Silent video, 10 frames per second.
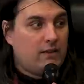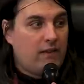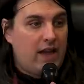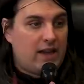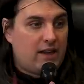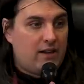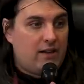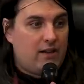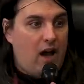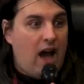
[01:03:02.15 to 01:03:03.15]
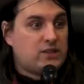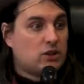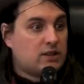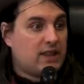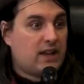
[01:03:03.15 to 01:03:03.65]
like I
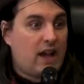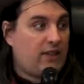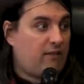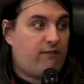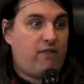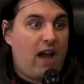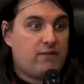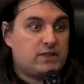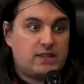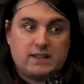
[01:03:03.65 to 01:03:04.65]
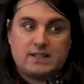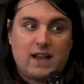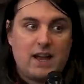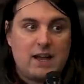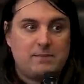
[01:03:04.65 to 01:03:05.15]
talked to that guy like five what or six times.
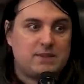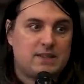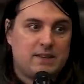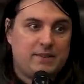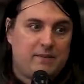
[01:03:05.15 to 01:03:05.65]
What happens is